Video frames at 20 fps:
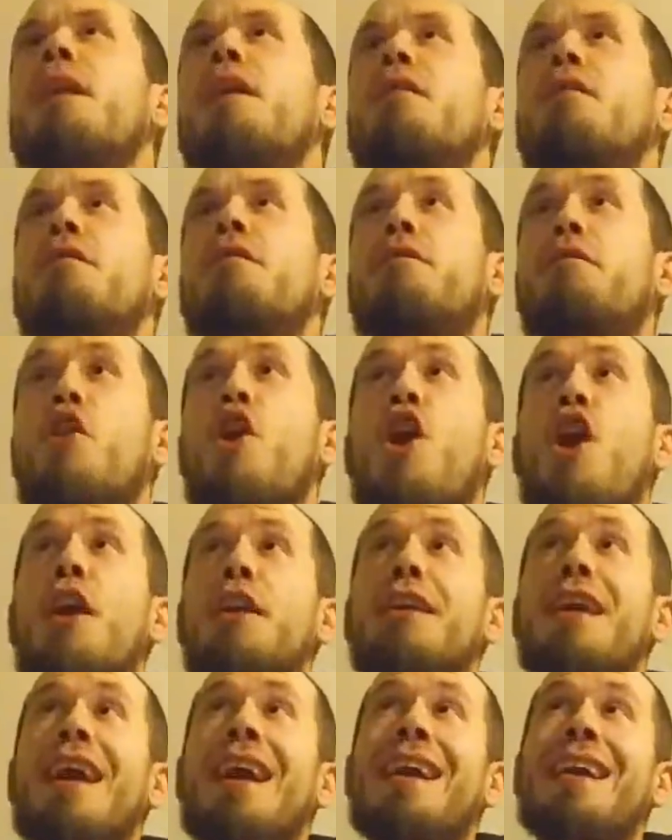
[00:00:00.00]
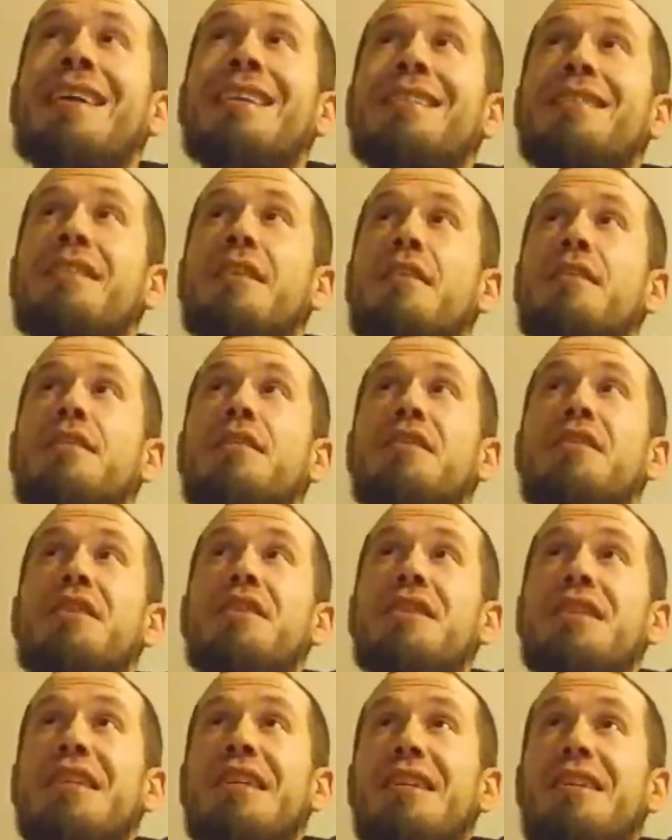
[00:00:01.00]
Fraud and
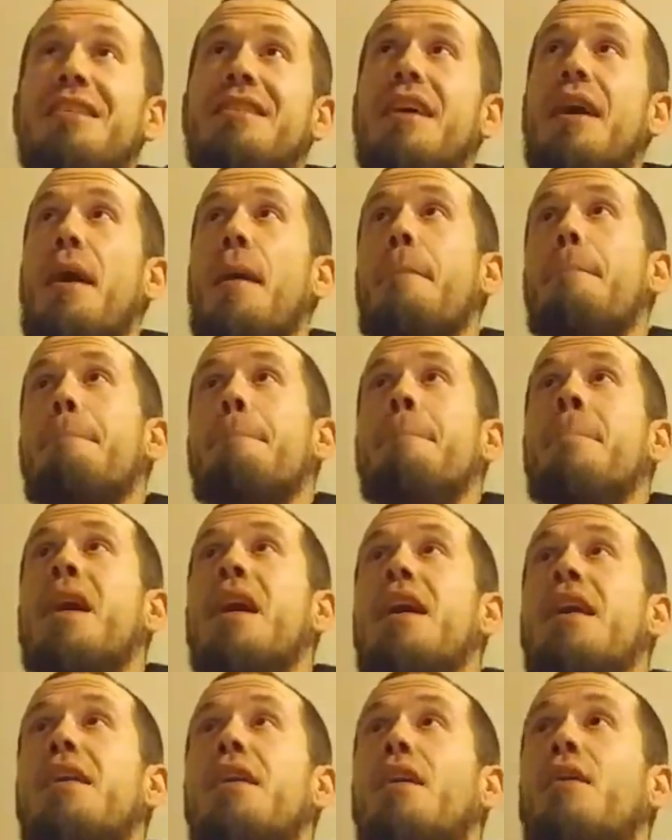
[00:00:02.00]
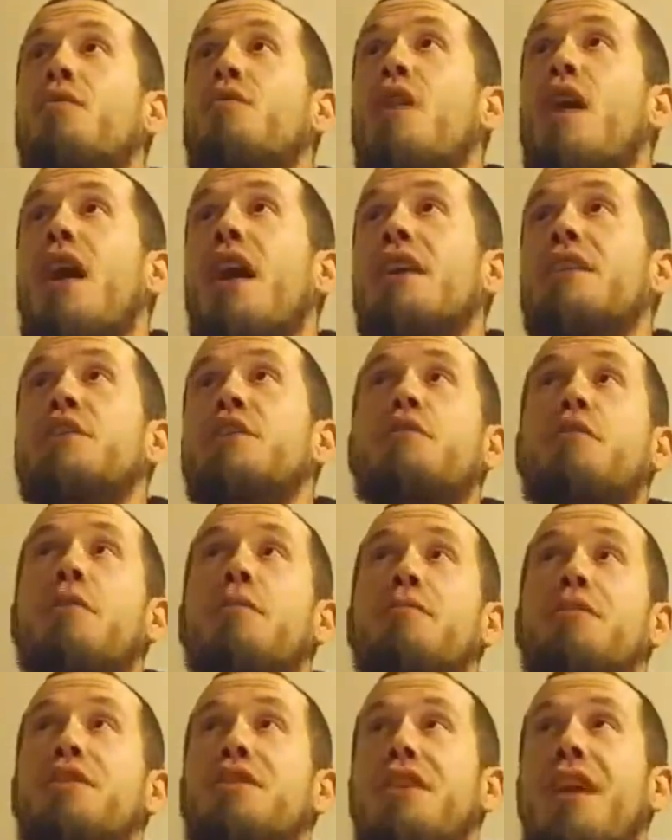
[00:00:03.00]
deceit may arise
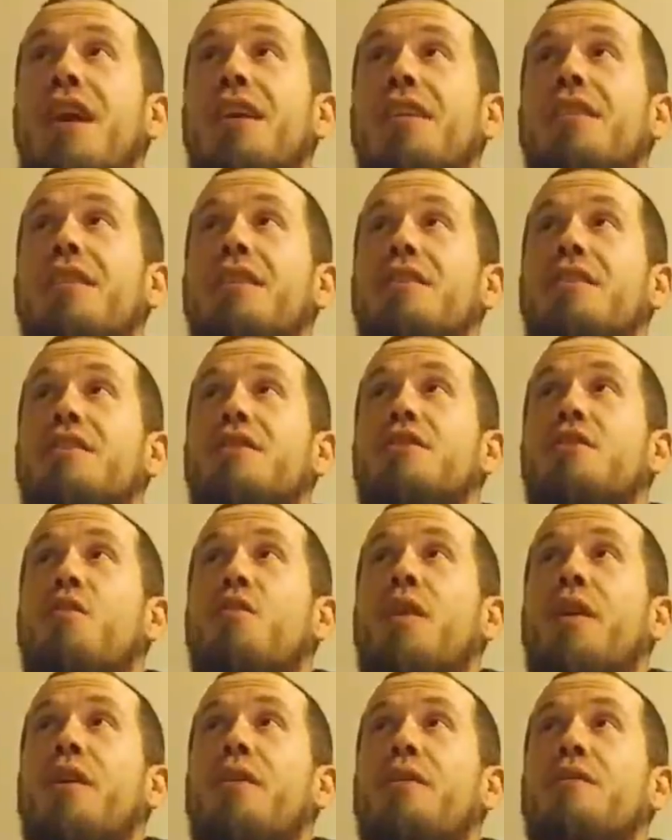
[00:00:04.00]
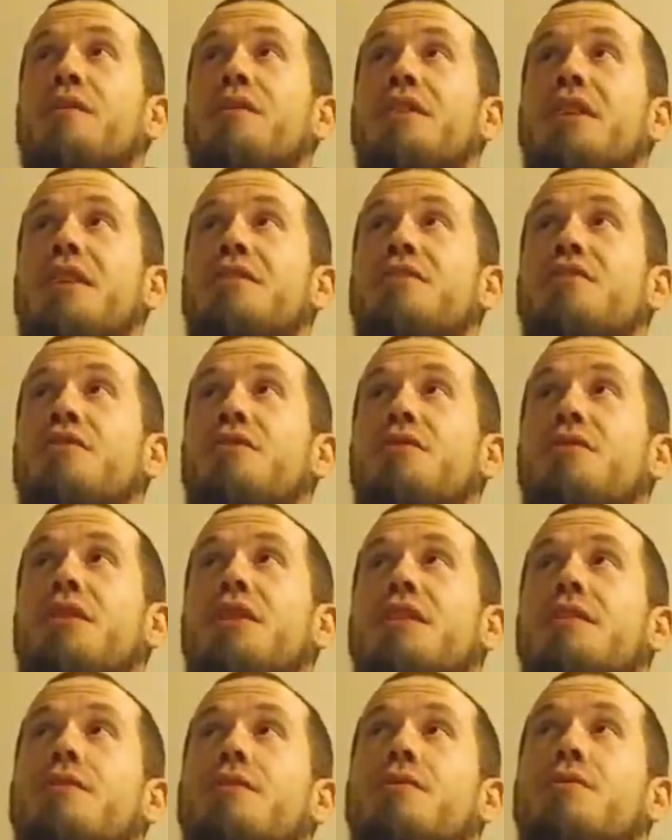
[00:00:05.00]
from silence, where there is a
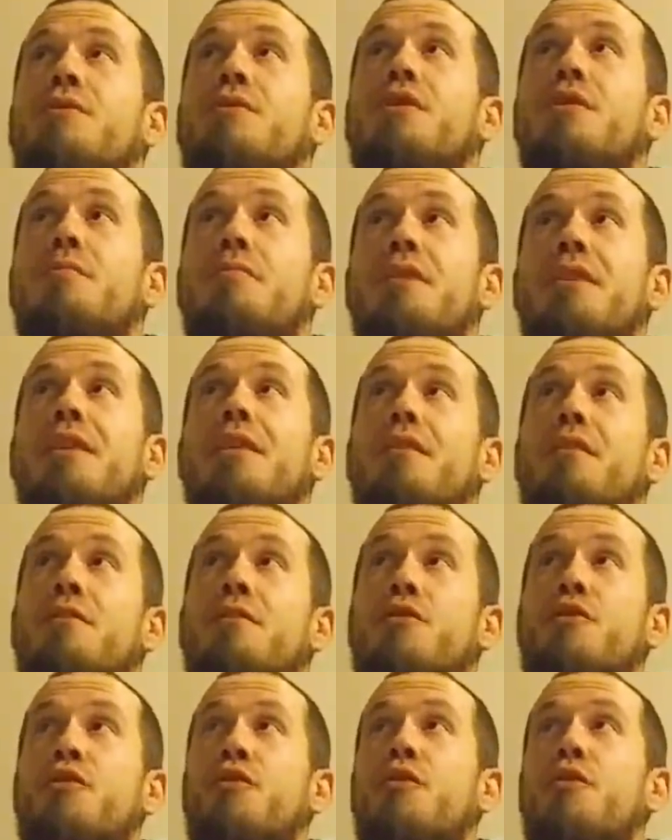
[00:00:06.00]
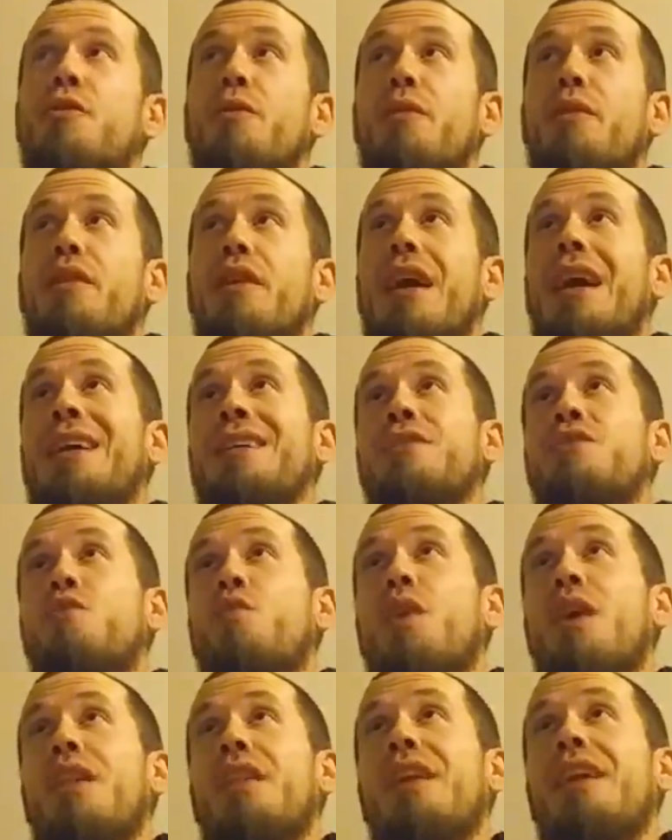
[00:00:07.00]
duty to speak the truth, as
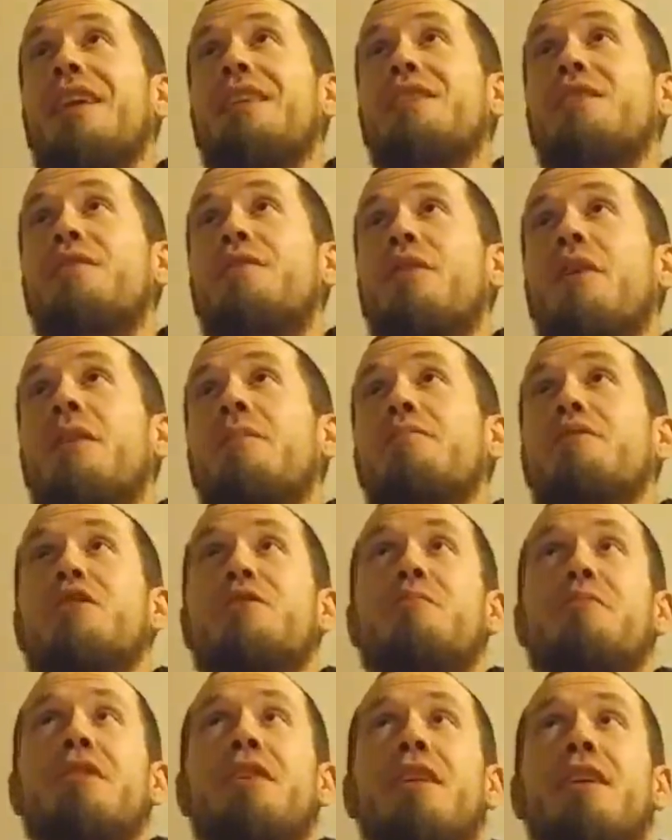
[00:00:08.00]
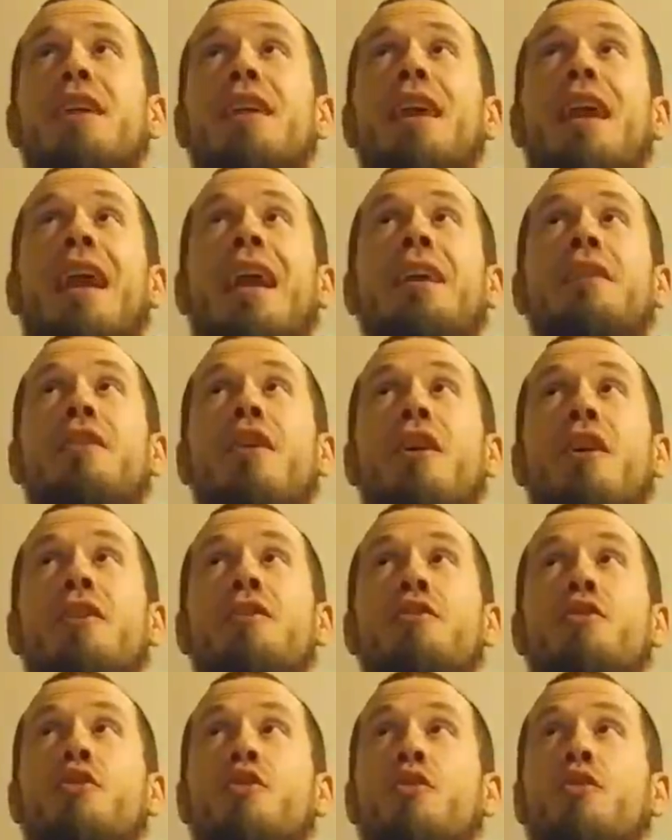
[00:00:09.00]
well as from speaking an
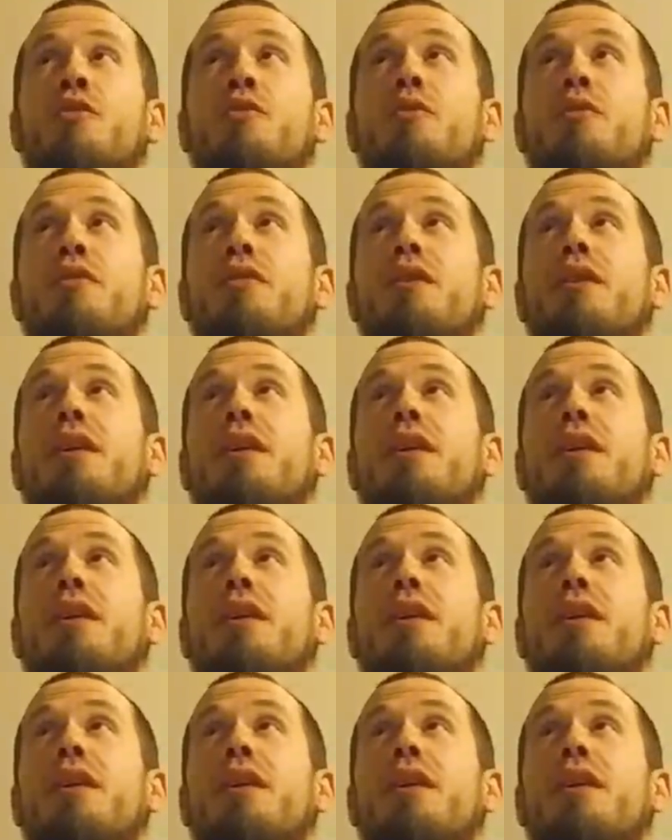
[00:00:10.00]
untruth.